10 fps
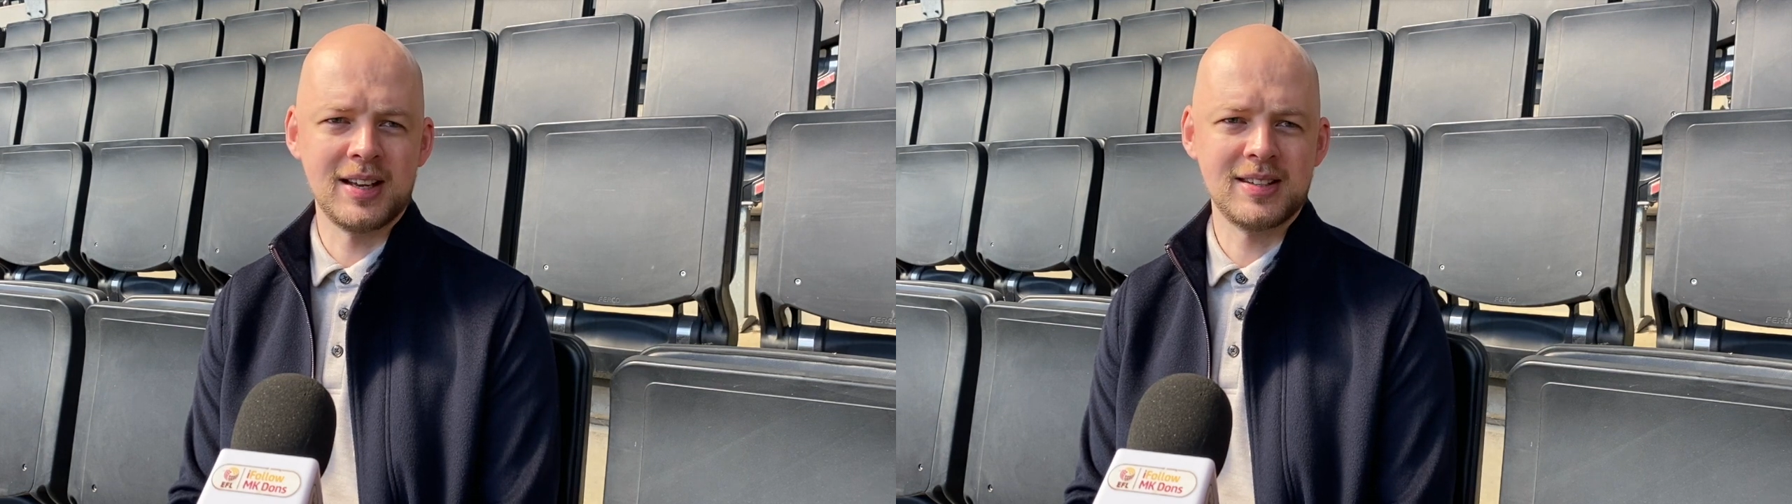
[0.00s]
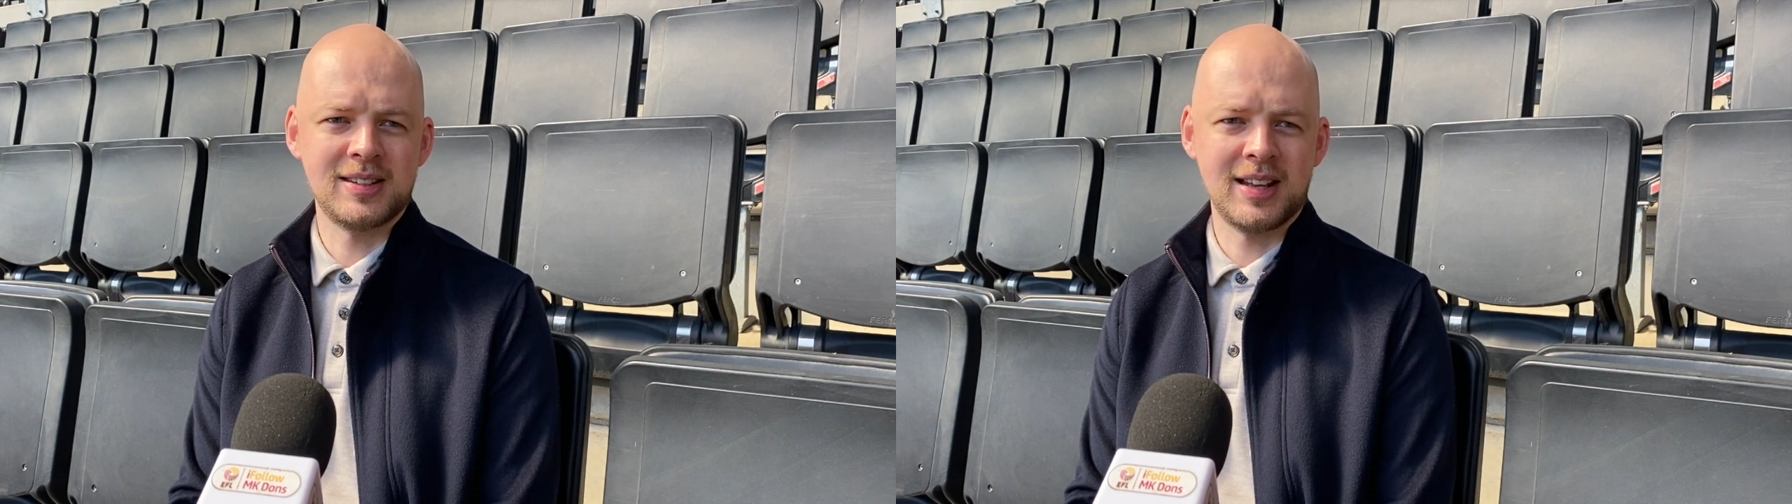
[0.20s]

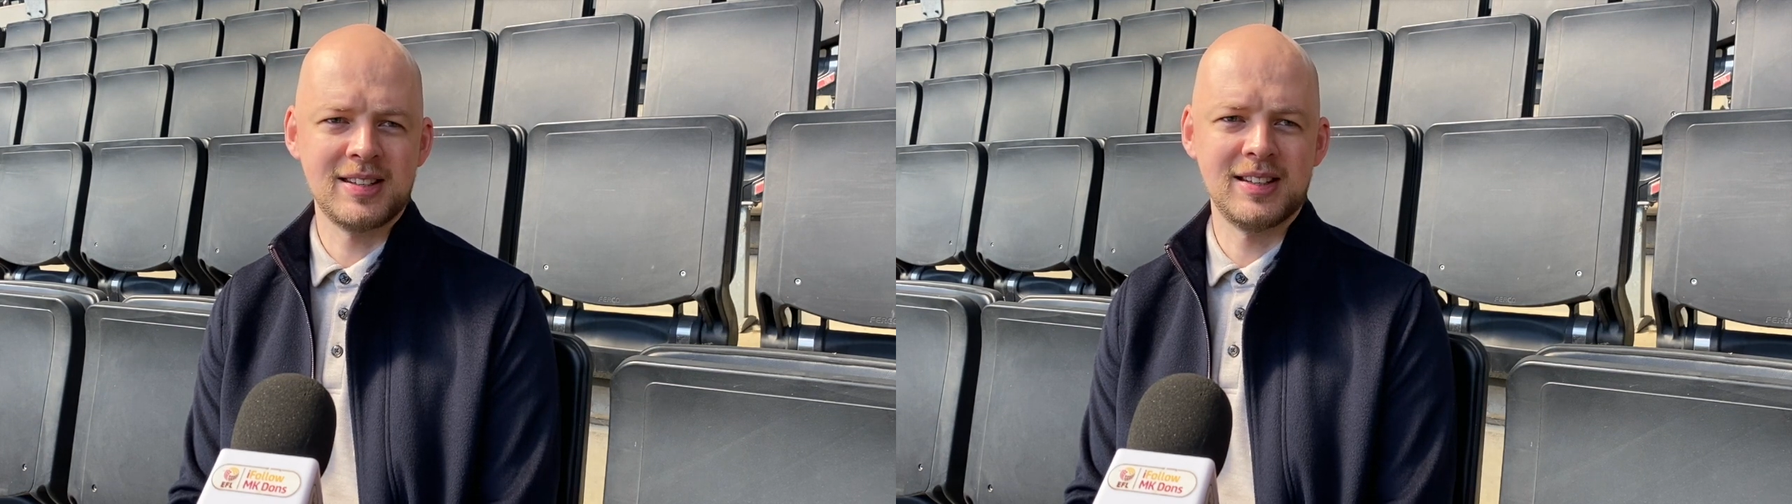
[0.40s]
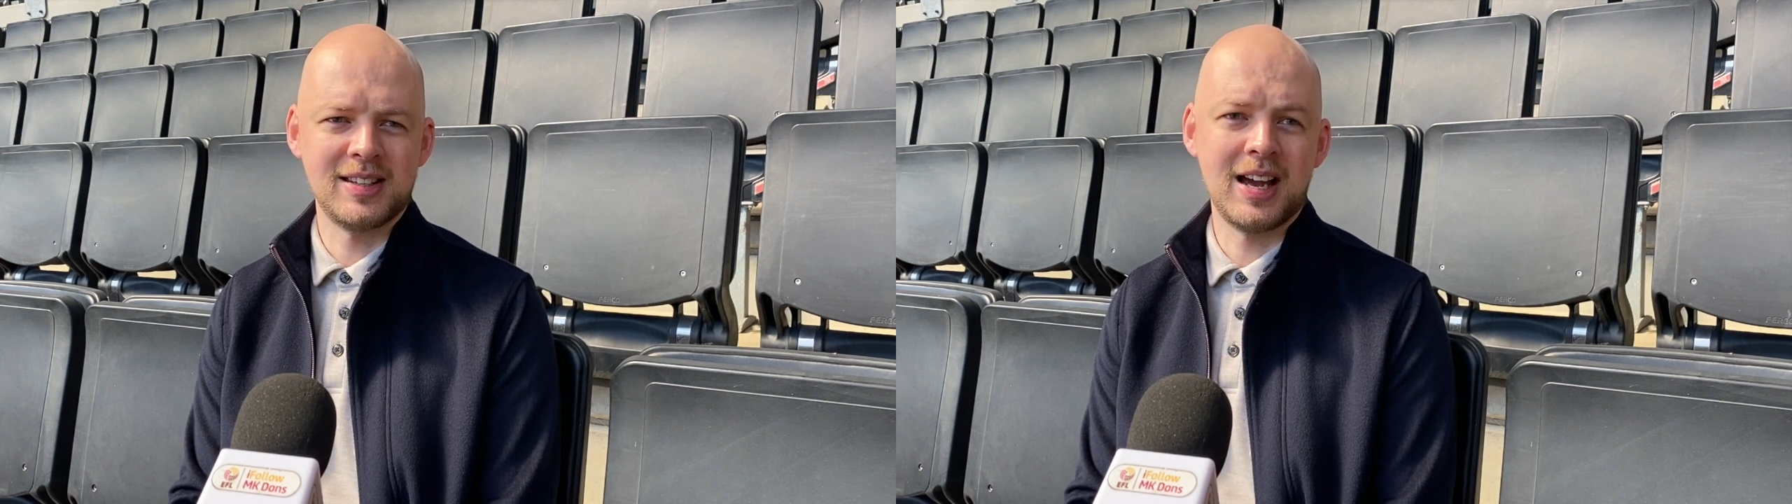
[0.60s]
That's
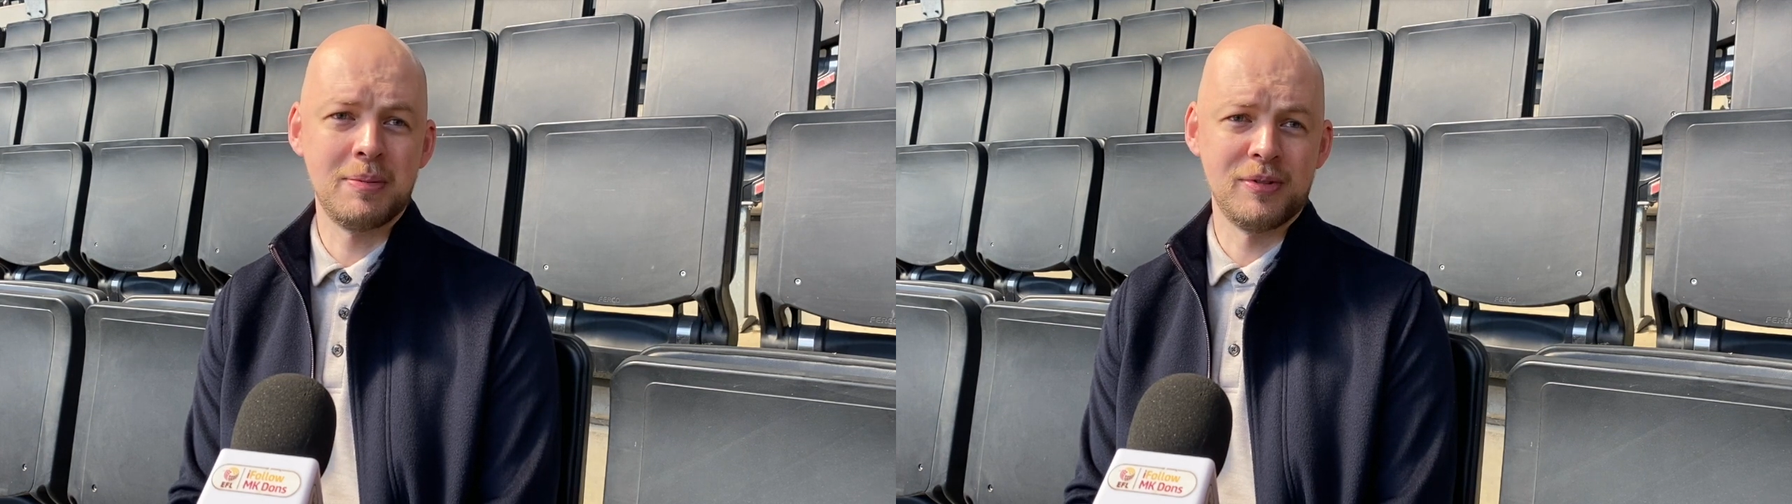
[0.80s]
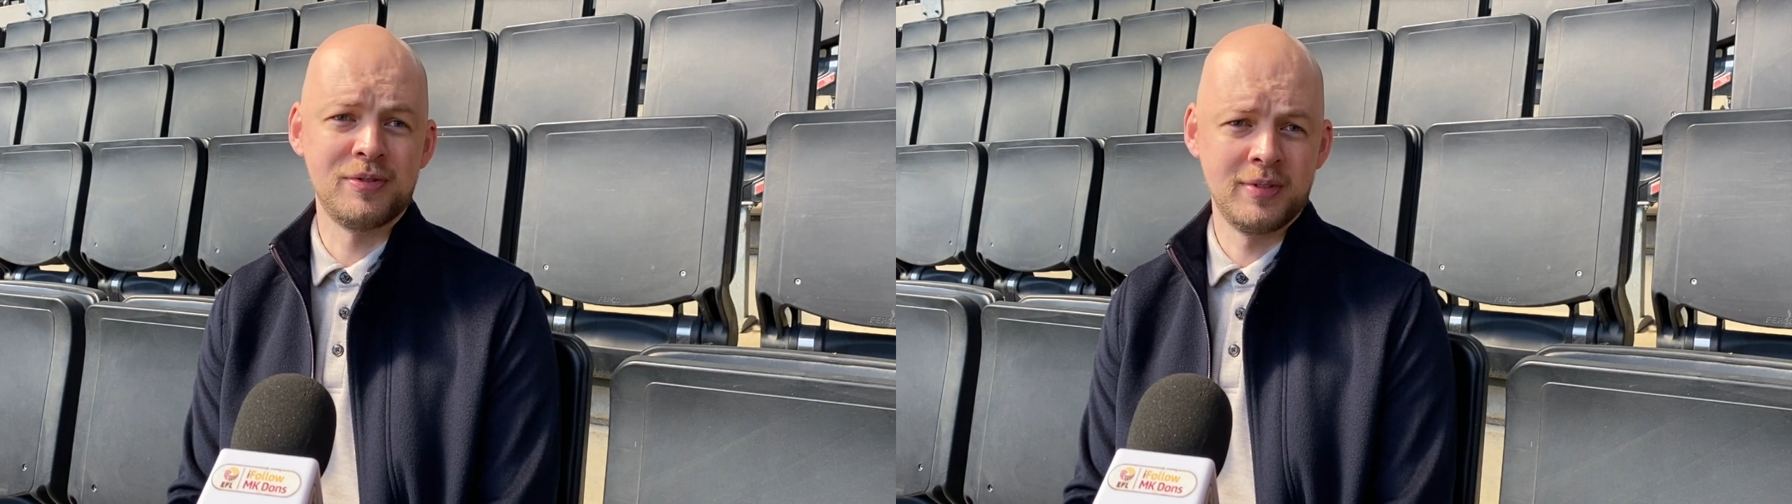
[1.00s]
that's the
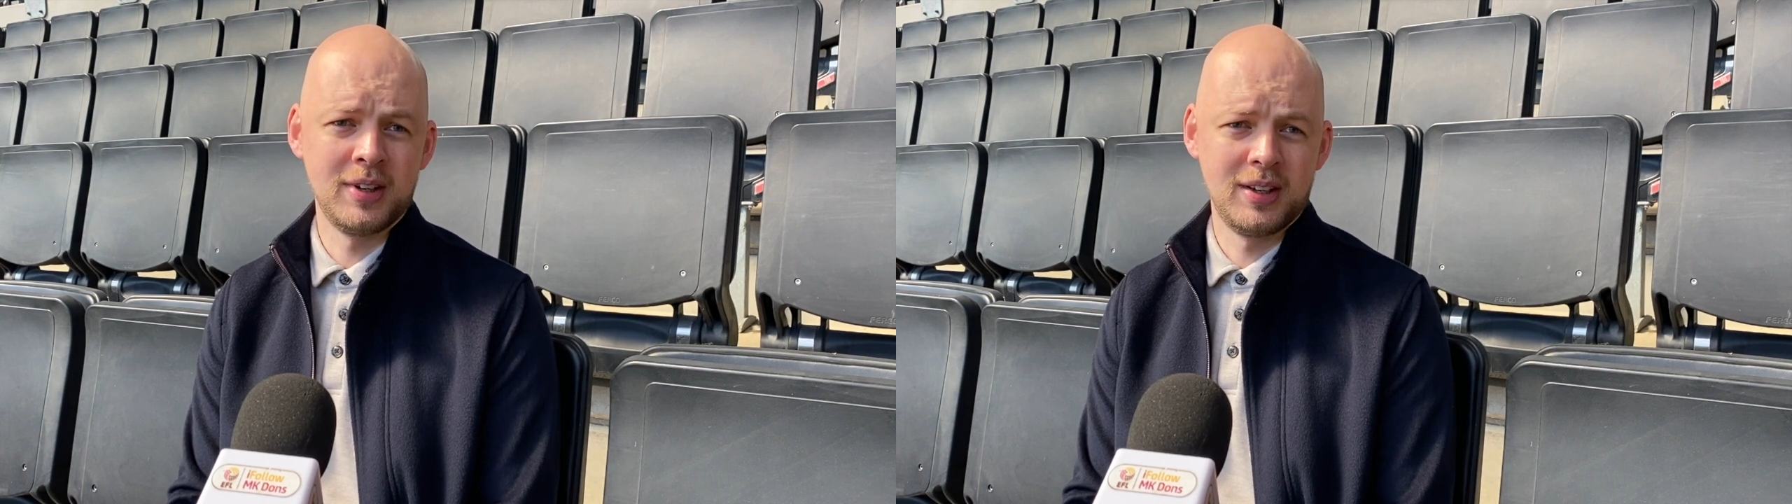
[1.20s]
type of,